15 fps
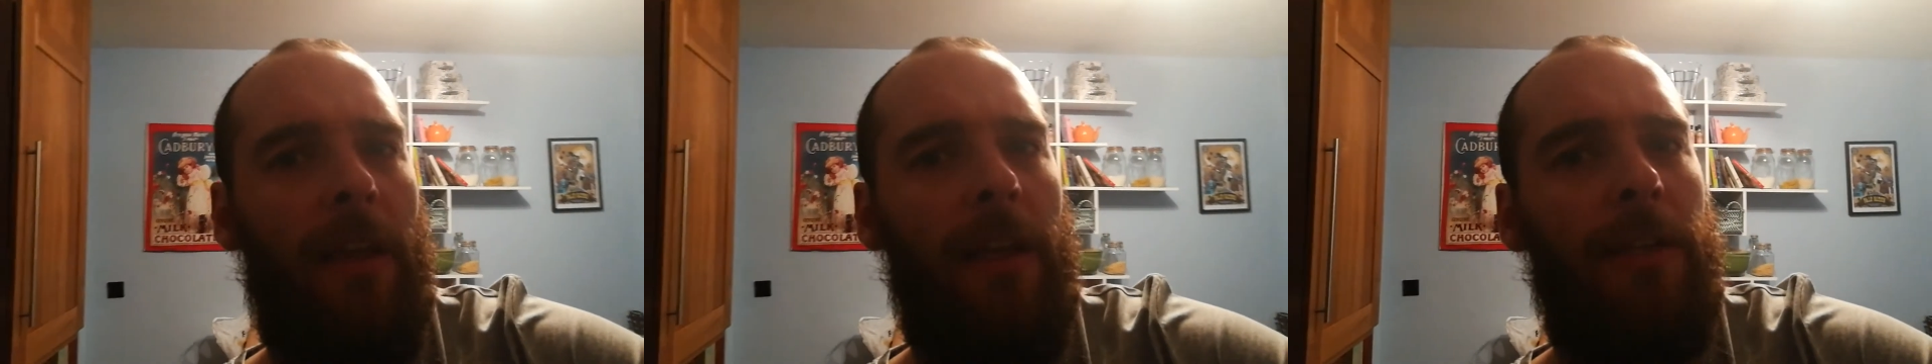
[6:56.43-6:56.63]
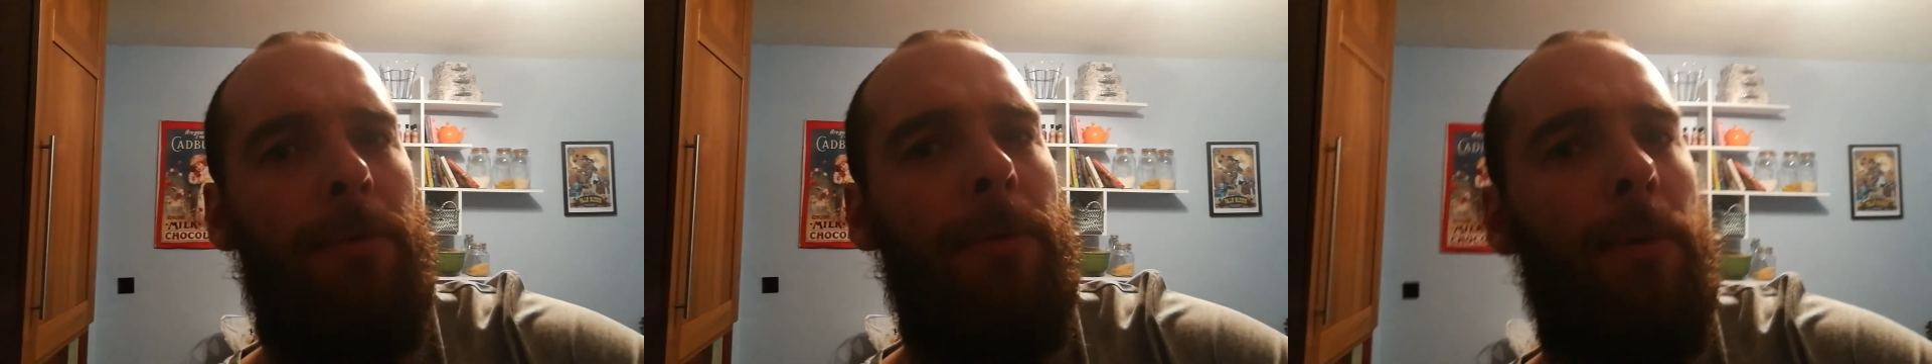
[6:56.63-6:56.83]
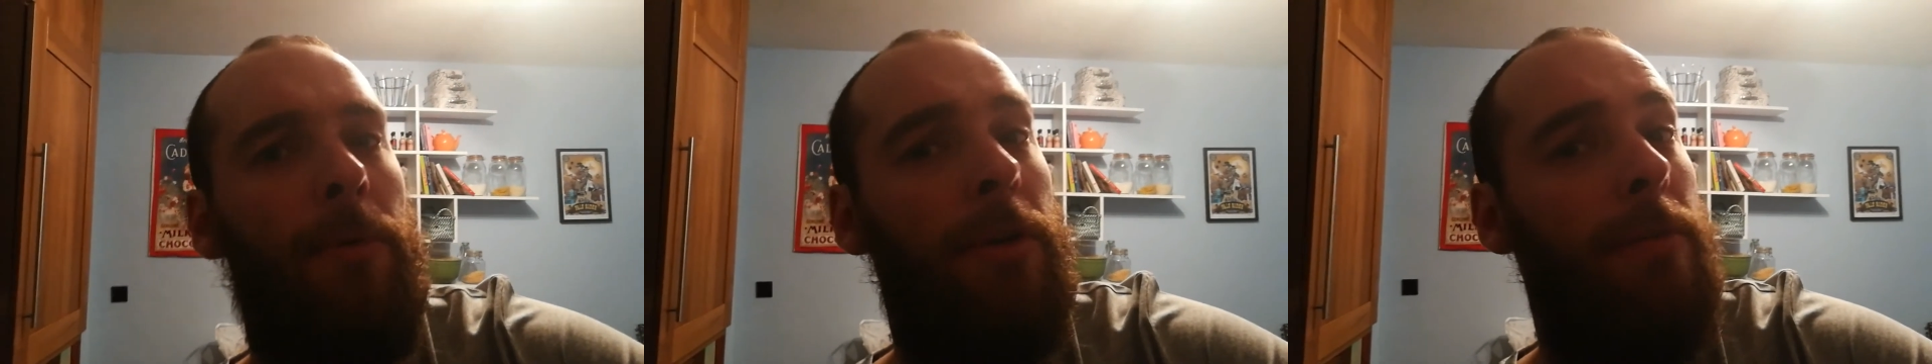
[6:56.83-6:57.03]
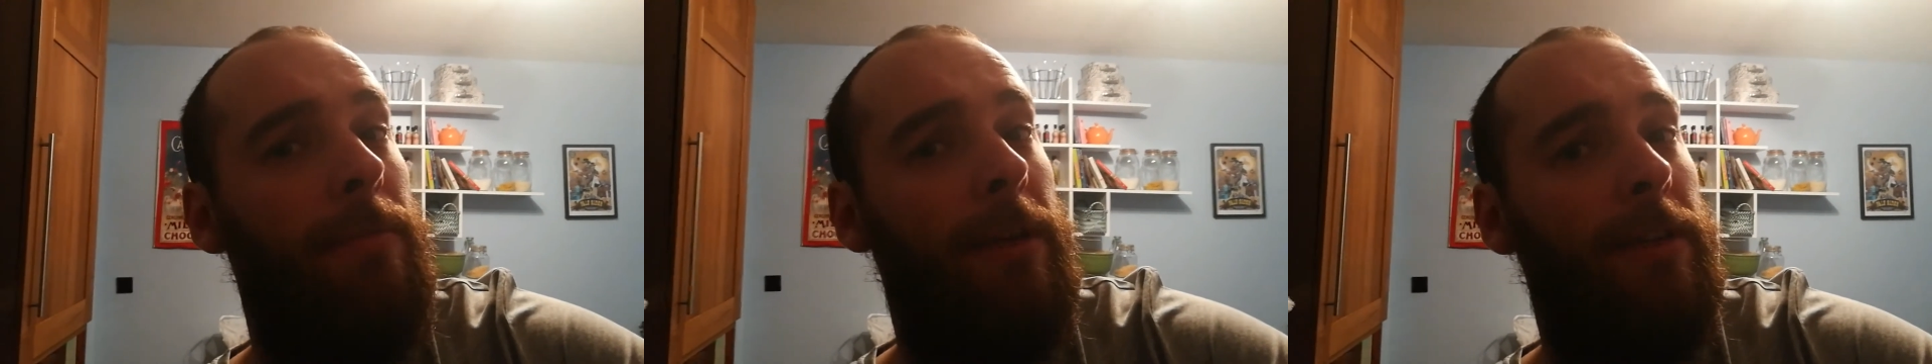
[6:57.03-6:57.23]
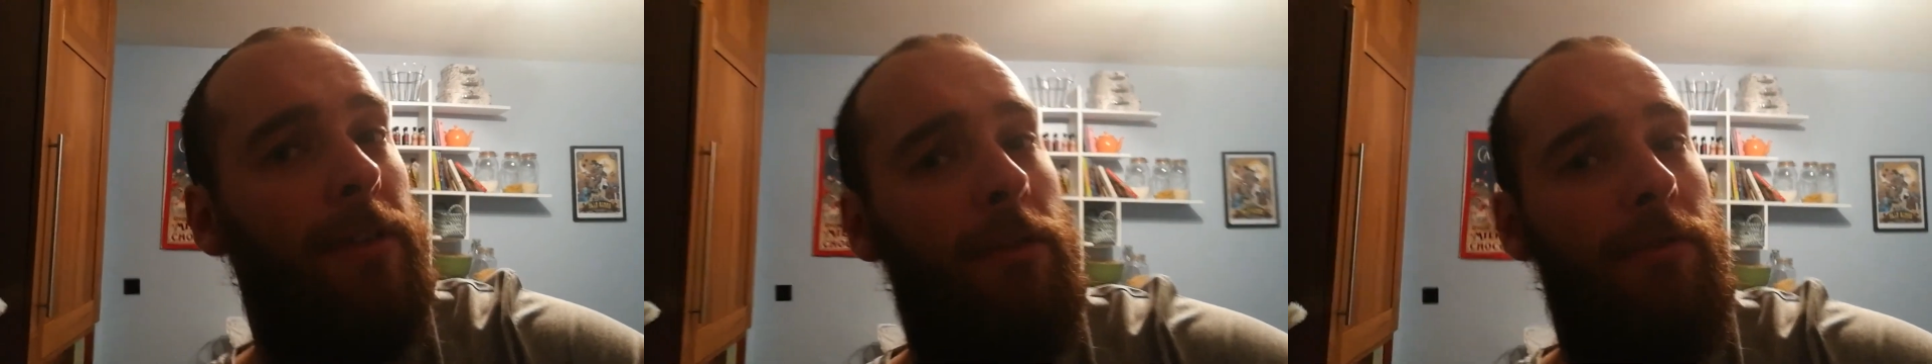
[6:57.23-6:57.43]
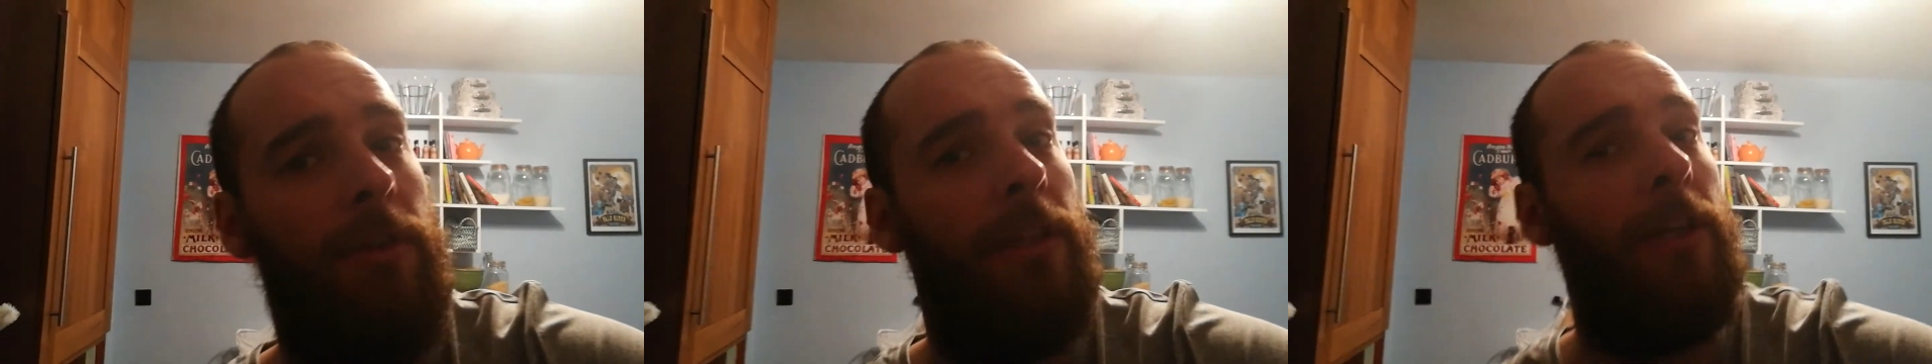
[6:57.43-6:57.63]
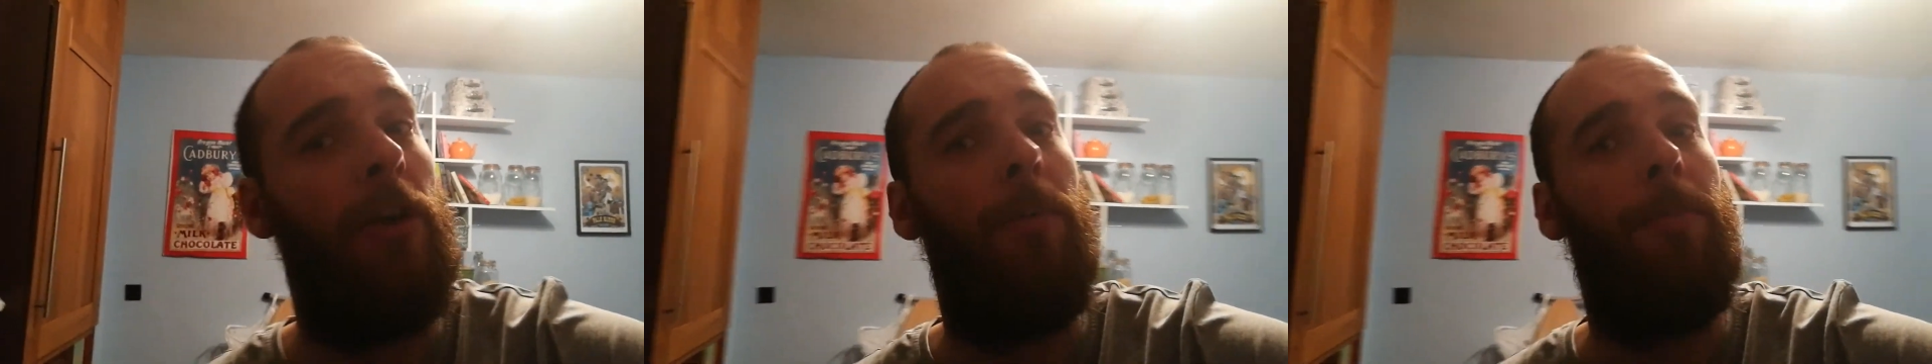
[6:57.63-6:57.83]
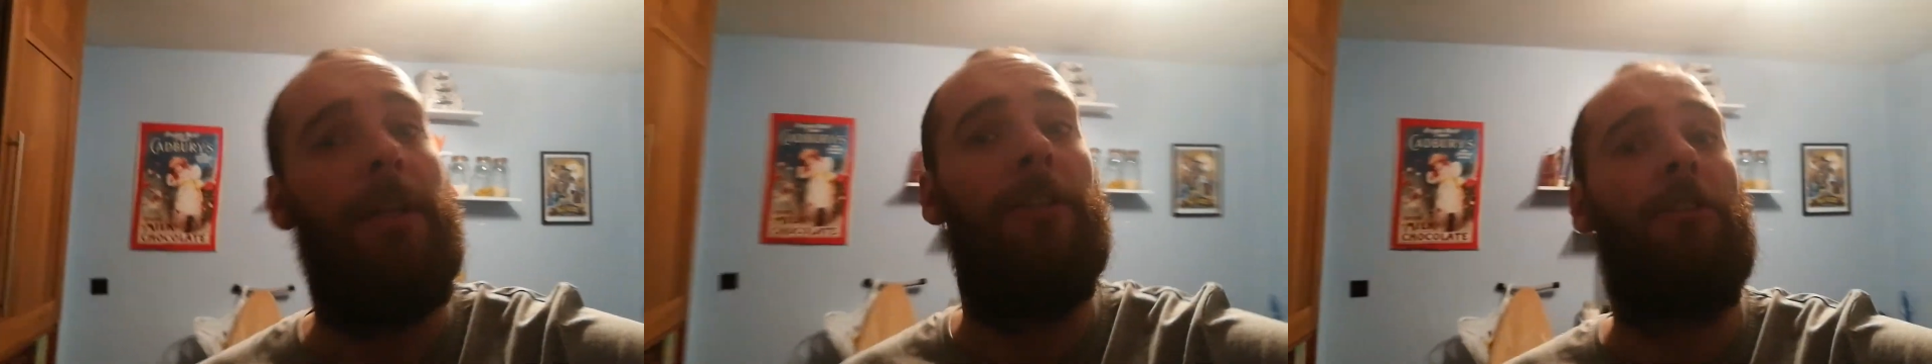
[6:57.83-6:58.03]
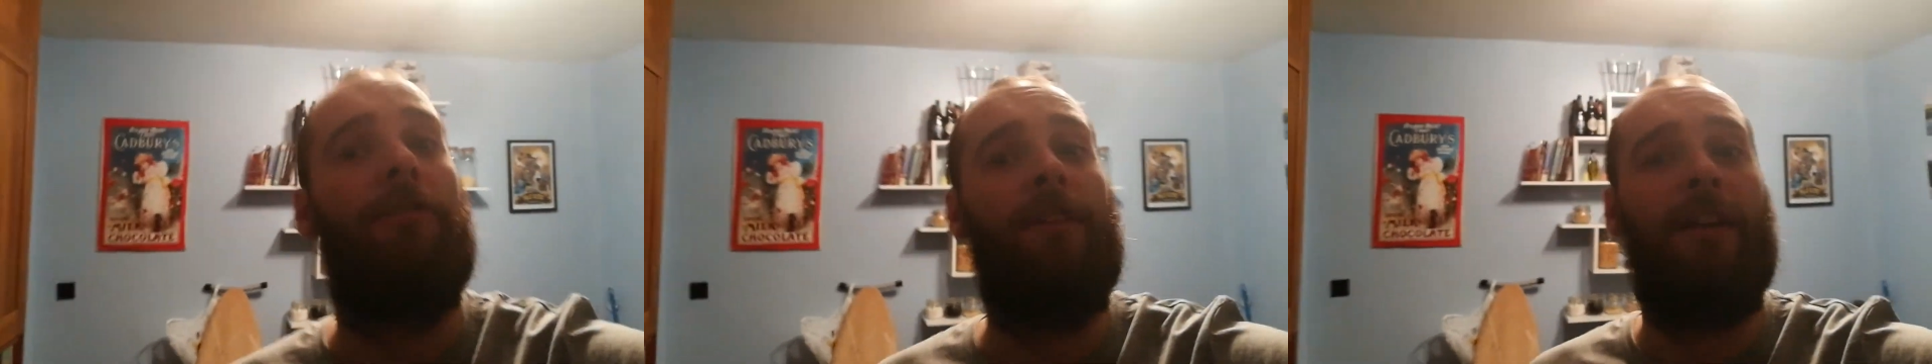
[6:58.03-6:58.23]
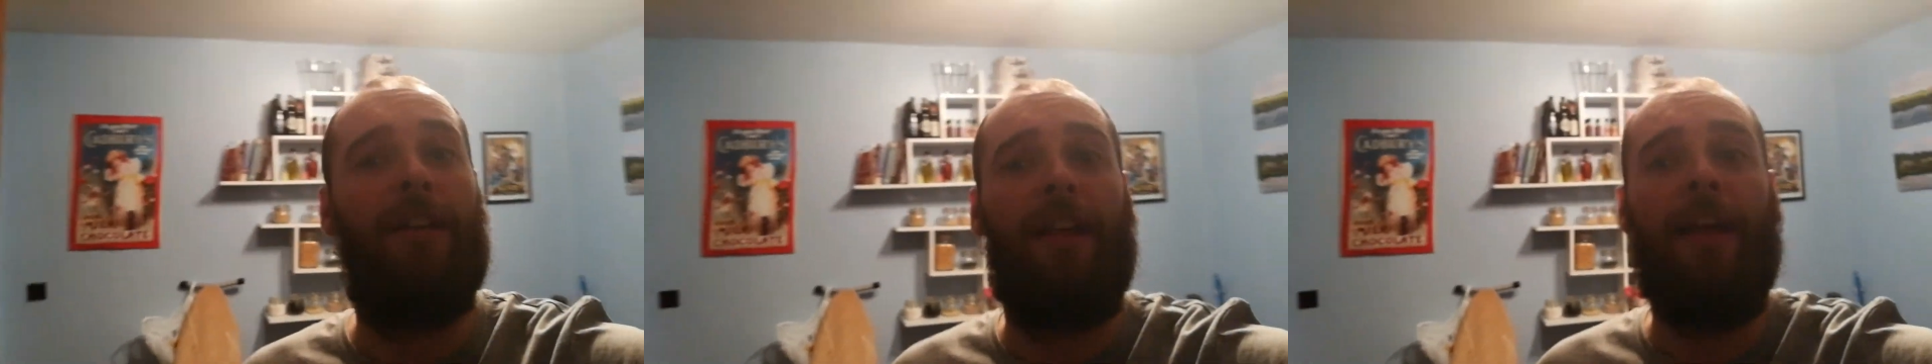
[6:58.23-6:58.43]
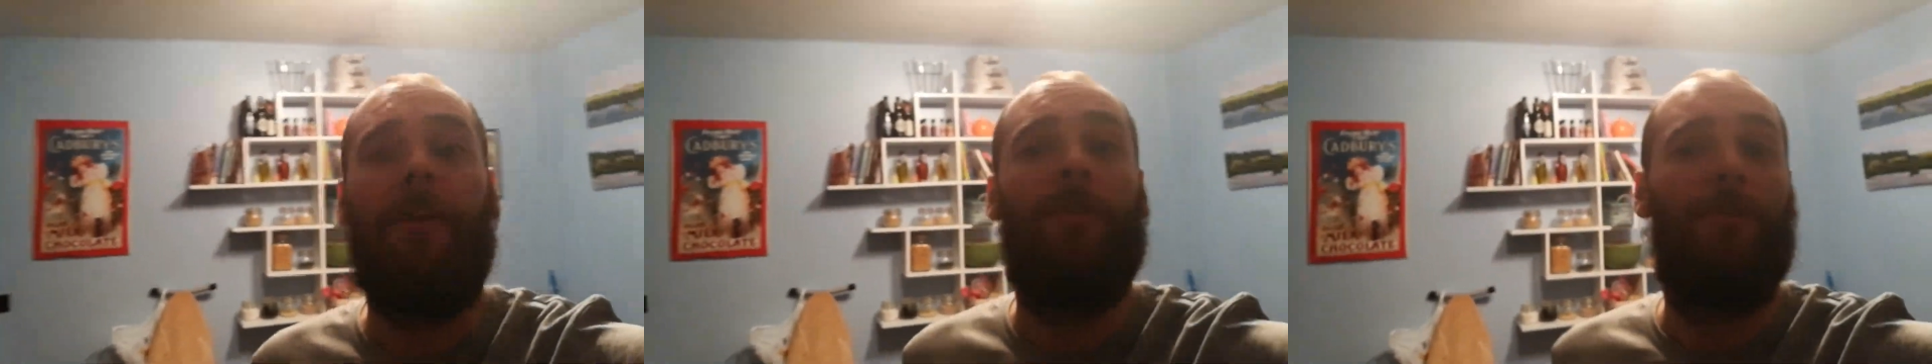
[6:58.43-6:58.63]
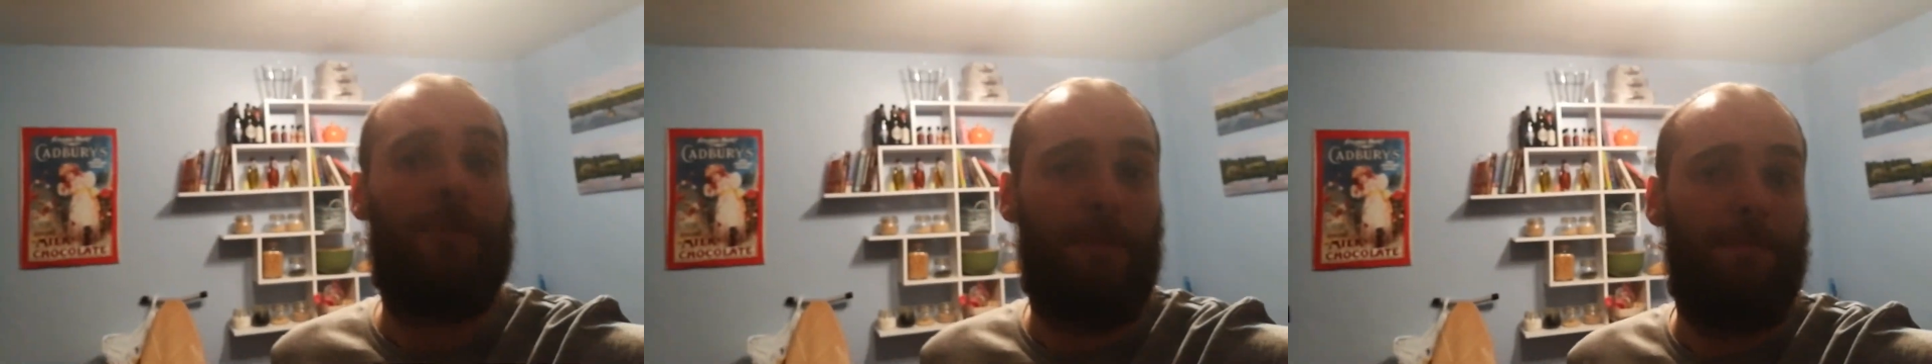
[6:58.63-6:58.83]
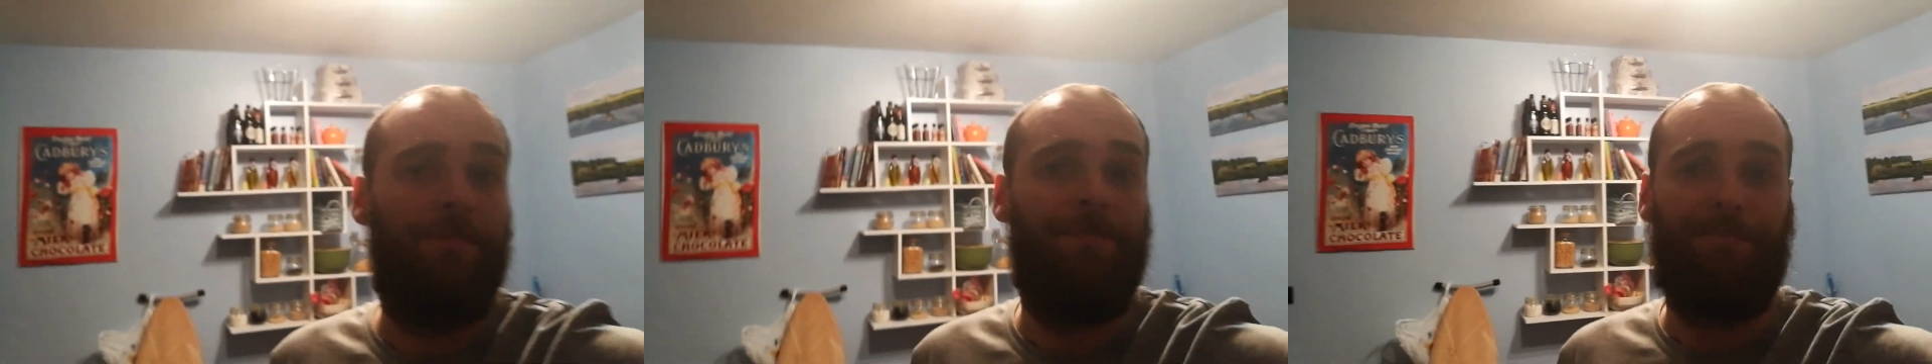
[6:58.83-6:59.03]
It's probably one of the beers that really got me into real ales.